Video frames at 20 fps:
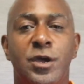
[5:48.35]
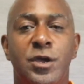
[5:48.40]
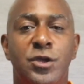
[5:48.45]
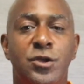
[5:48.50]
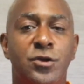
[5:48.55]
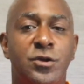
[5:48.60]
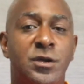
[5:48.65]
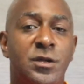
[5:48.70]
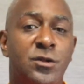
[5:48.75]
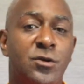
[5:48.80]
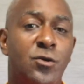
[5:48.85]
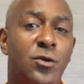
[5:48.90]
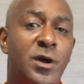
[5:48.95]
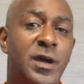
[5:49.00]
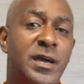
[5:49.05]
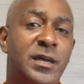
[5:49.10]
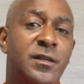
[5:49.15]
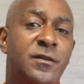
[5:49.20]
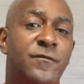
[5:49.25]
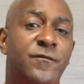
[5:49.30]
you can go
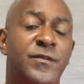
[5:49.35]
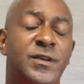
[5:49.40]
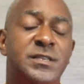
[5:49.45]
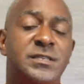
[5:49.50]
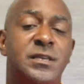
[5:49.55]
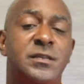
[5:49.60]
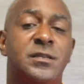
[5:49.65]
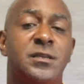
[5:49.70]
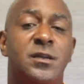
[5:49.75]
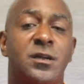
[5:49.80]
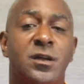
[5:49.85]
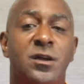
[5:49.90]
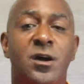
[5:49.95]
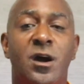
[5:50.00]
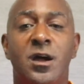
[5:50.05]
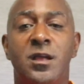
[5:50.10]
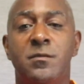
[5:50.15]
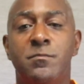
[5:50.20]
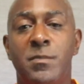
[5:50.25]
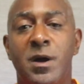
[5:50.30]
ahead and visit
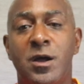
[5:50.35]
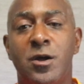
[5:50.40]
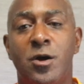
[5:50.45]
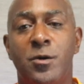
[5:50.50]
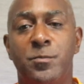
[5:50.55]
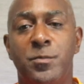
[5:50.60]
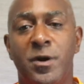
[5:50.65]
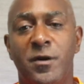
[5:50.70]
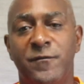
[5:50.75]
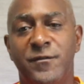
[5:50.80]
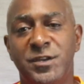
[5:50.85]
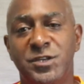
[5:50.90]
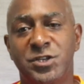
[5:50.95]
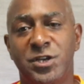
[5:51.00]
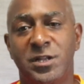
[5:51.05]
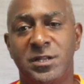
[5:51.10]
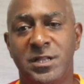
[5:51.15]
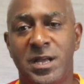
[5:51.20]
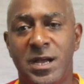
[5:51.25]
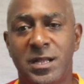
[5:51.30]

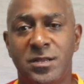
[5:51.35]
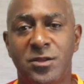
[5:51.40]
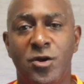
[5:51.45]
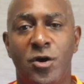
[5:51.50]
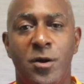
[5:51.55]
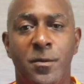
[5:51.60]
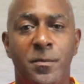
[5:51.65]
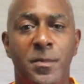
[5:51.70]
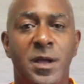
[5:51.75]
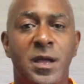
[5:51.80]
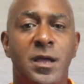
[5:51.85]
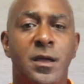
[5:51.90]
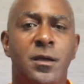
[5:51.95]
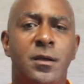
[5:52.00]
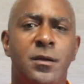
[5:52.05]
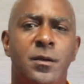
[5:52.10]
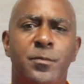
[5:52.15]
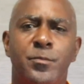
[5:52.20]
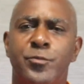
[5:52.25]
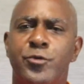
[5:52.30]
gotbackupofficial.com,
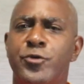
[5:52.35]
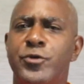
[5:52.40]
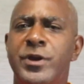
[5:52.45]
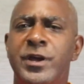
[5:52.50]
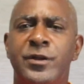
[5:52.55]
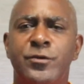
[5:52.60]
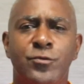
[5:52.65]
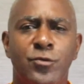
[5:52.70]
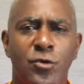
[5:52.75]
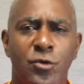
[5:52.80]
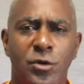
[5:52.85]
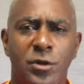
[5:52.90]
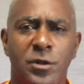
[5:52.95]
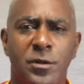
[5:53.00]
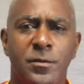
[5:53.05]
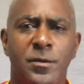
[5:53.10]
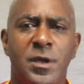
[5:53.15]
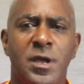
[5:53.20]
pre-enroll.